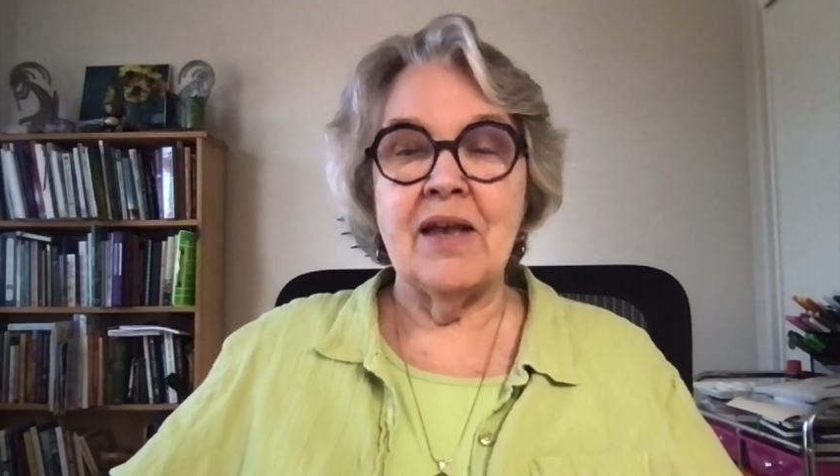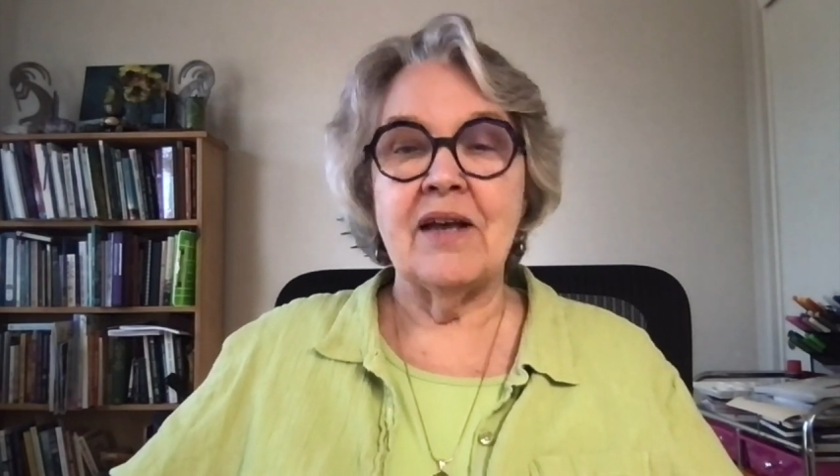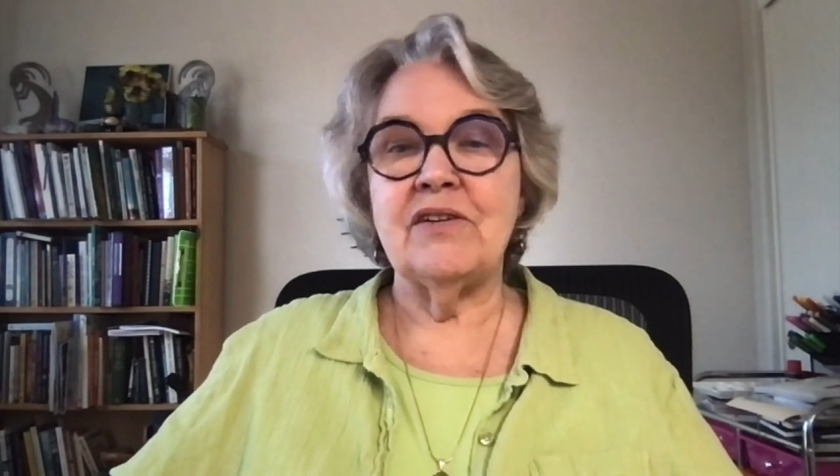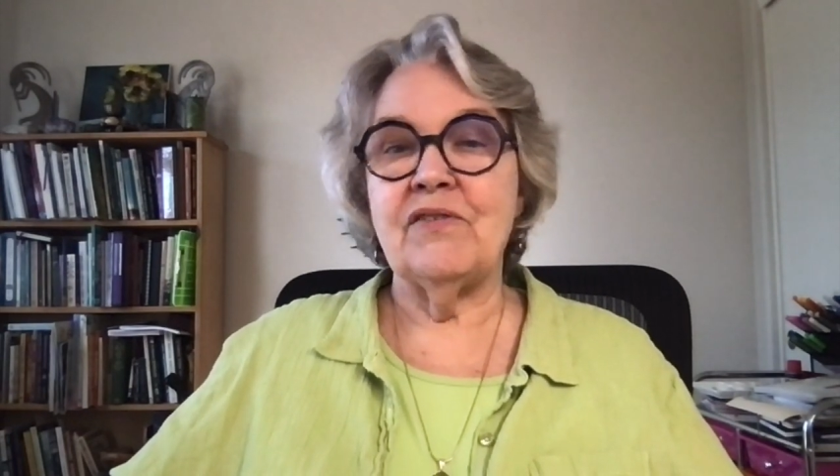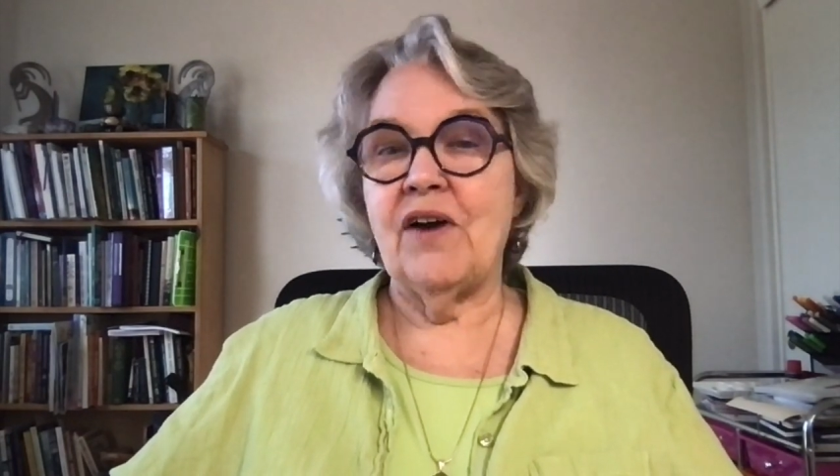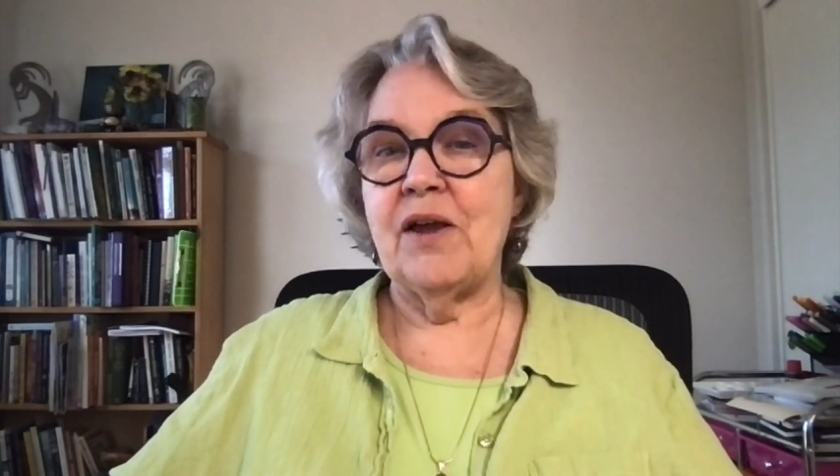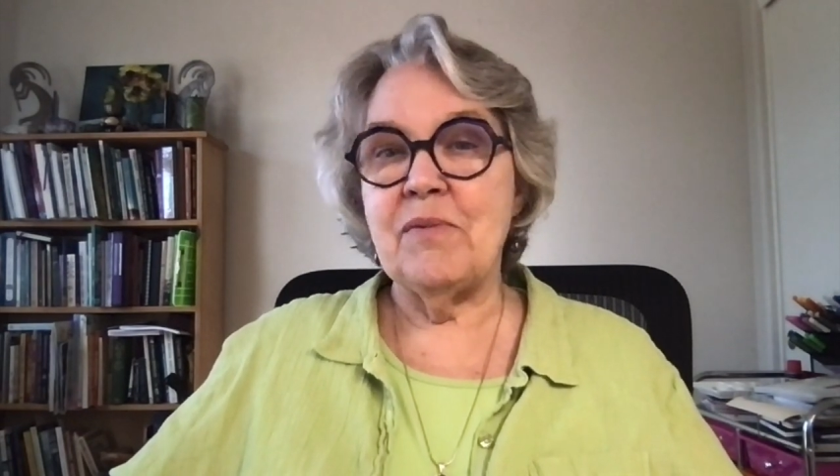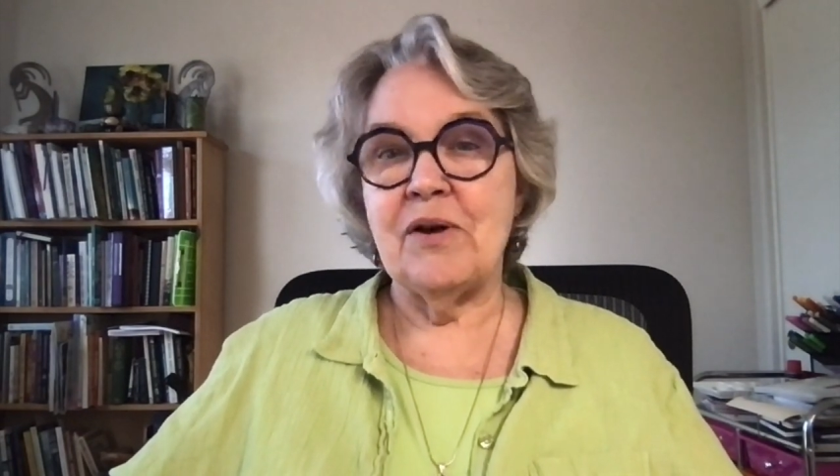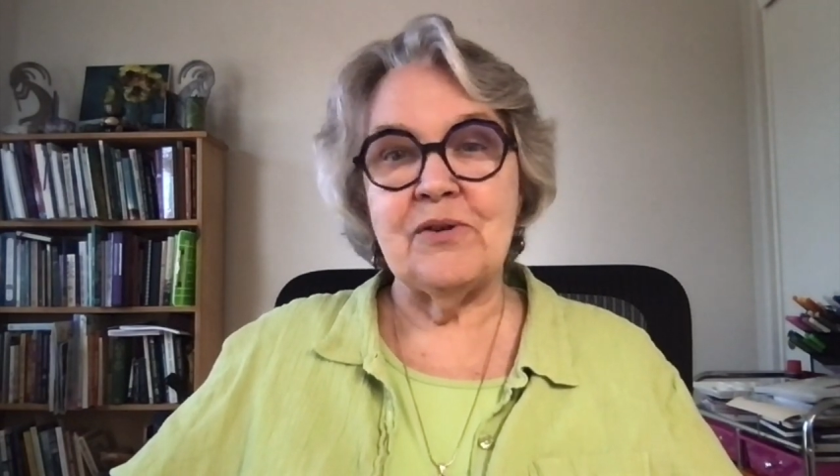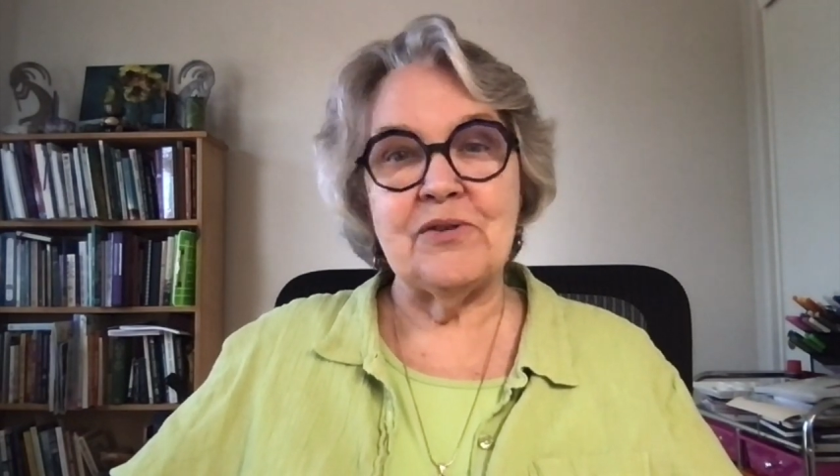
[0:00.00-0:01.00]
Divine
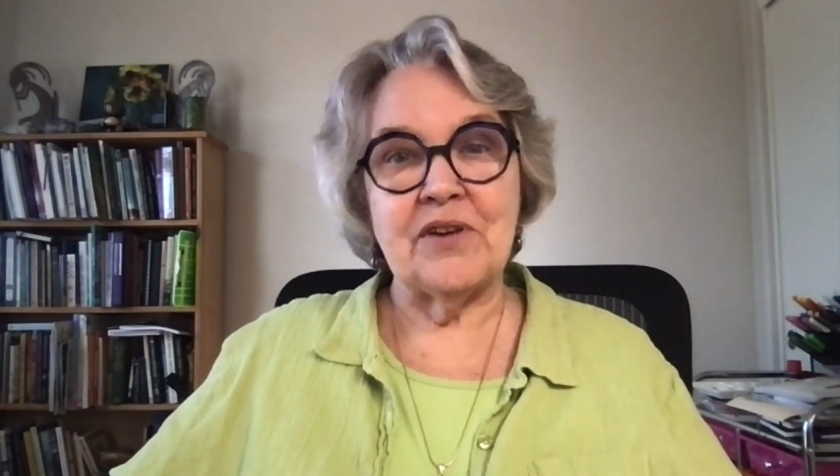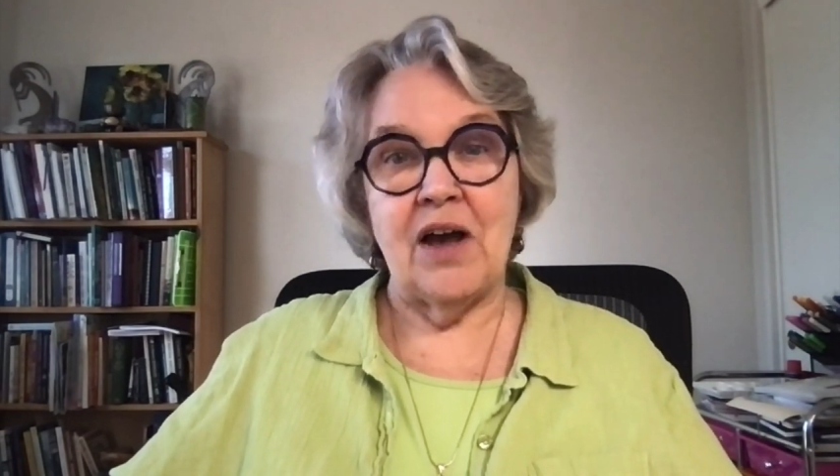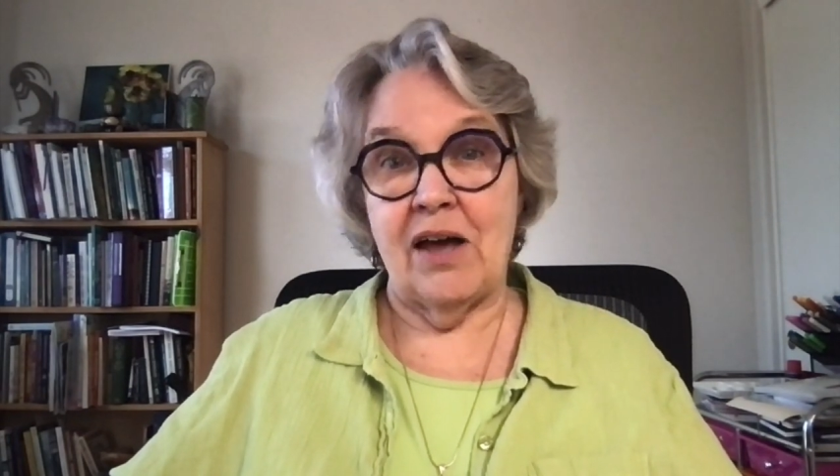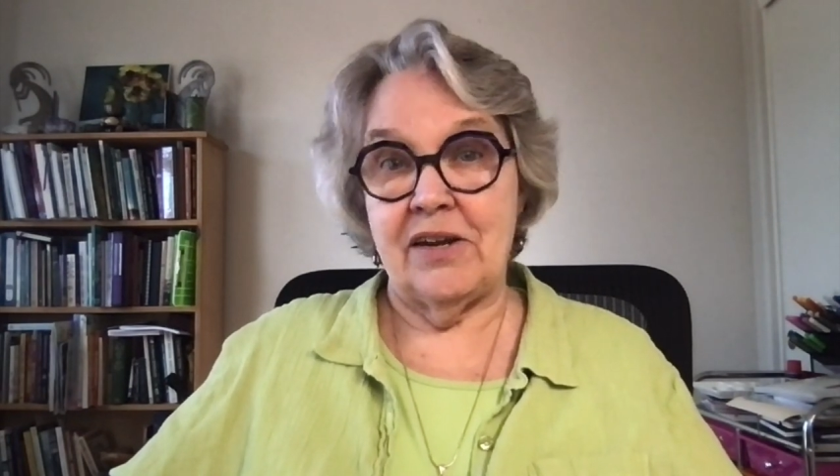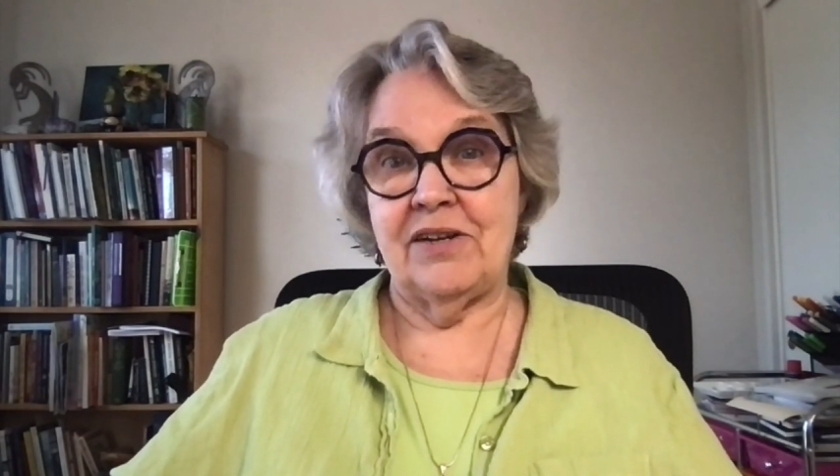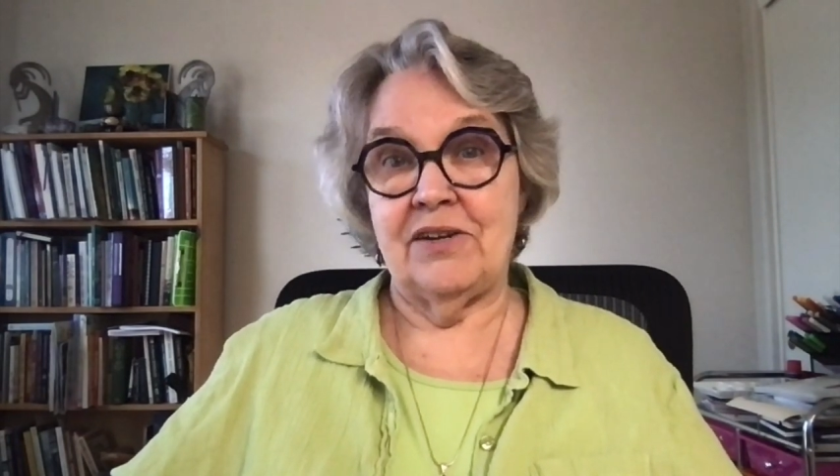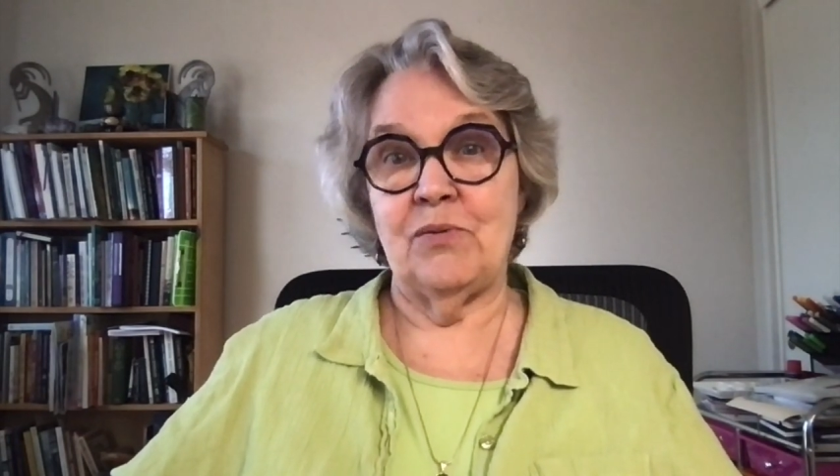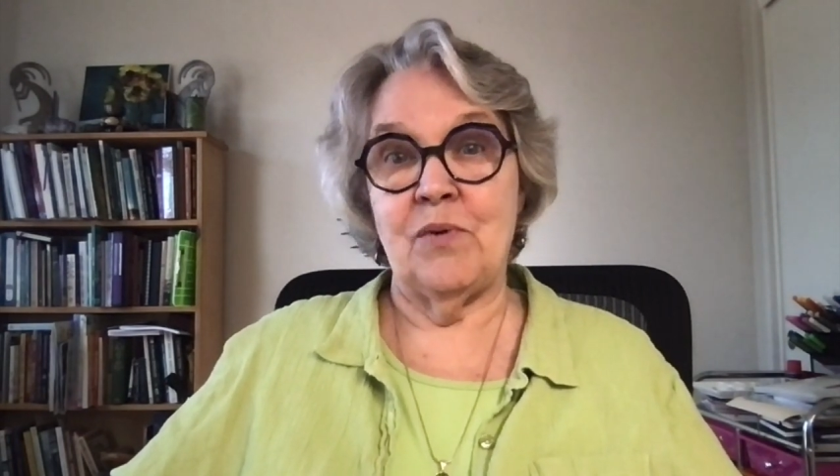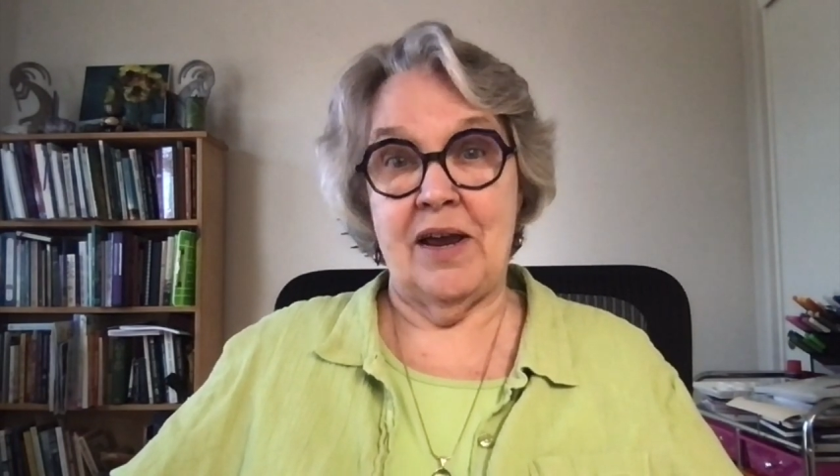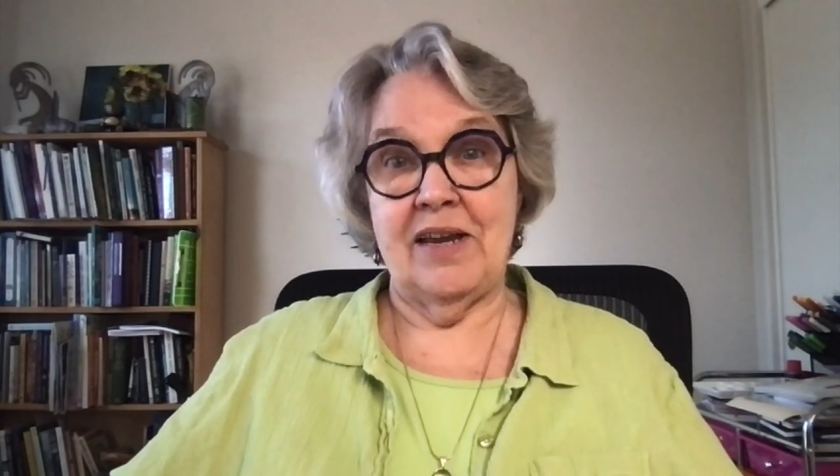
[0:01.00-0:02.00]
Mother's got it,
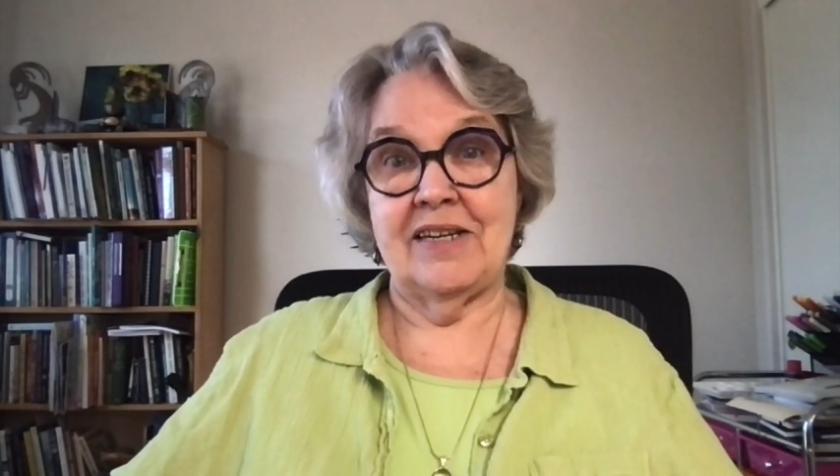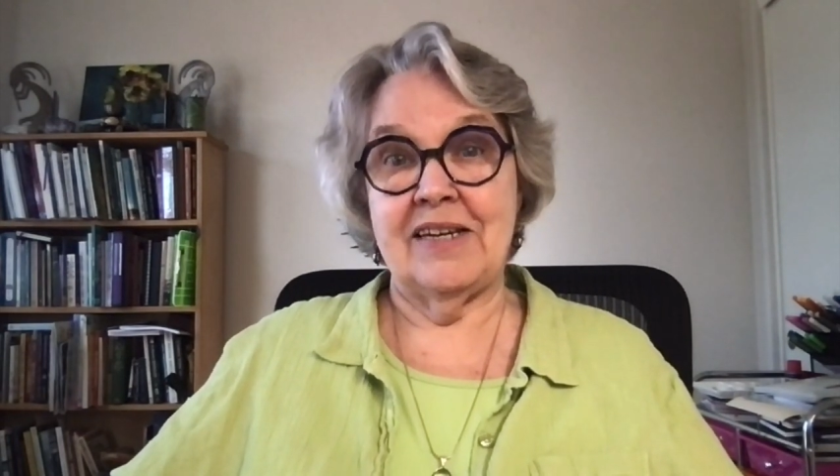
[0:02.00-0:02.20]
right?